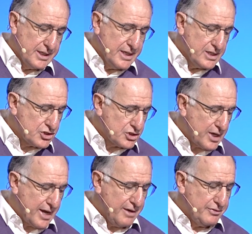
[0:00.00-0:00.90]
is to
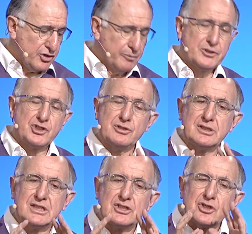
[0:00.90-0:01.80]
have the
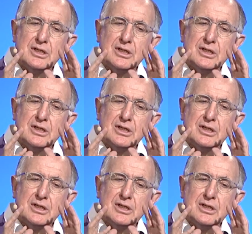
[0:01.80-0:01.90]
opportunity to